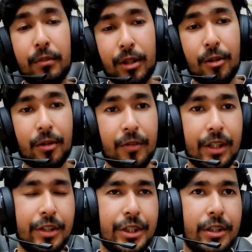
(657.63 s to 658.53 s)
farmed a lot of
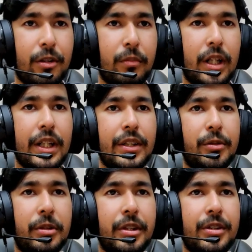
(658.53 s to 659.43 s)
energy on my
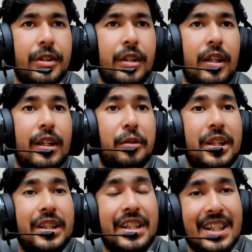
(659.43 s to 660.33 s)
Togekiss. Now
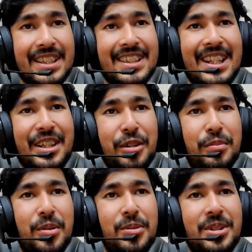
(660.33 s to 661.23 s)
he does get the
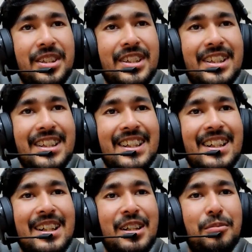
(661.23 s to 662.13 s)
boost,
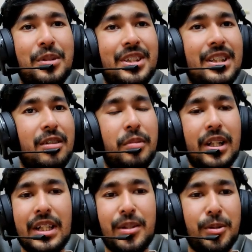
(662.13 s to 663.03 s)
but still
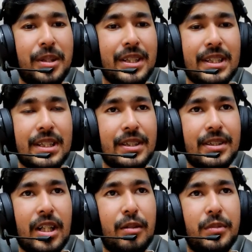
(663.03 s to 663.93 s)
my Togekiss
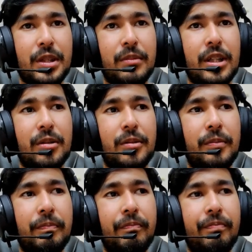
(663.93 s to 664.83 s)
just charms him down.